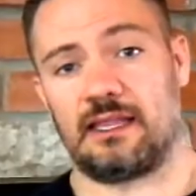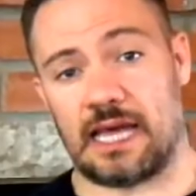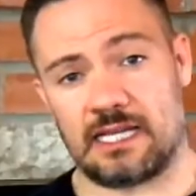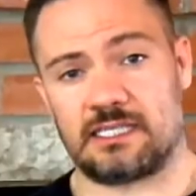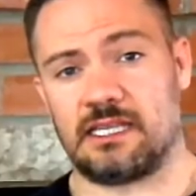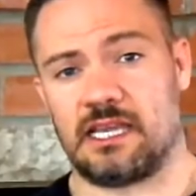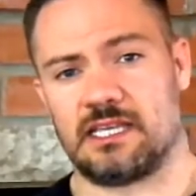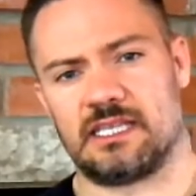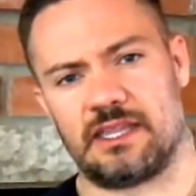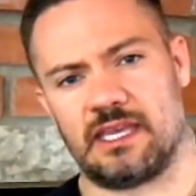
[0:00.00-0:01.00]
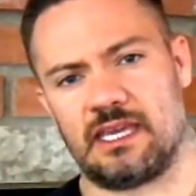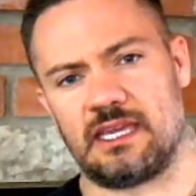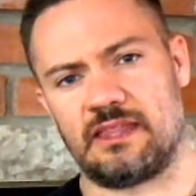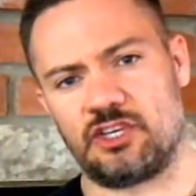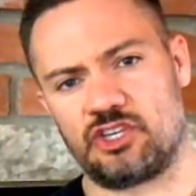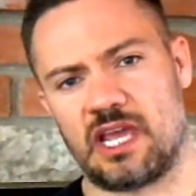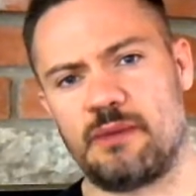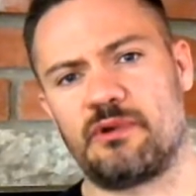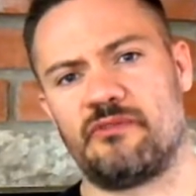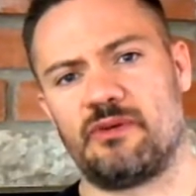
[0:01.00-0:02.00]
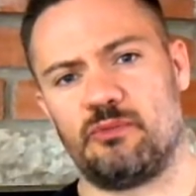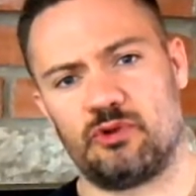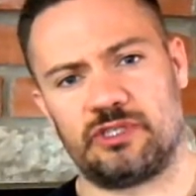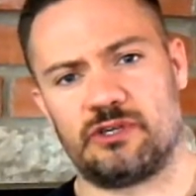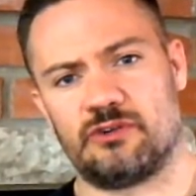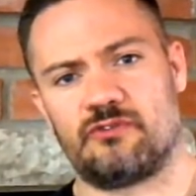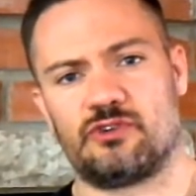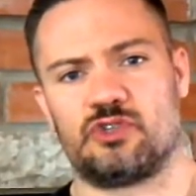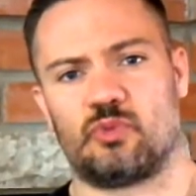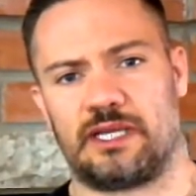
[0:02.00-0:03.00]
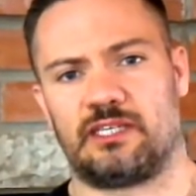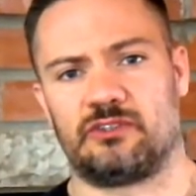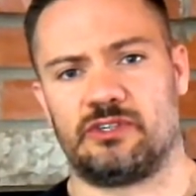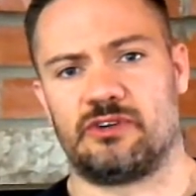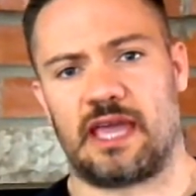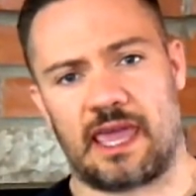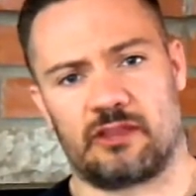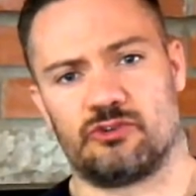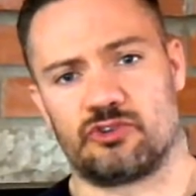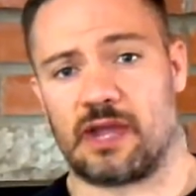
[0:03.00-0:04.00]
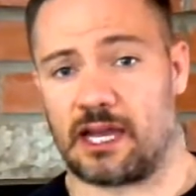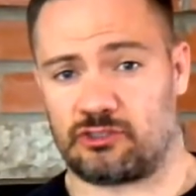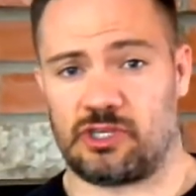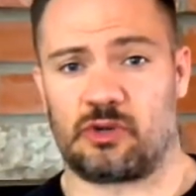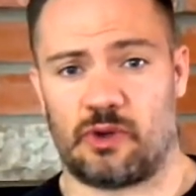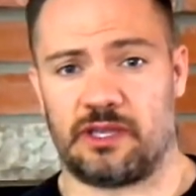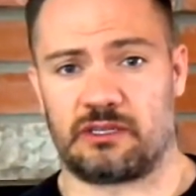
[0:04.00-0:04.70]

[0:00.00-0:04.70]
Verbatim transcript: Lastly, is that the, the shape of the mule deer versus white-tailed deer antlers are actually quite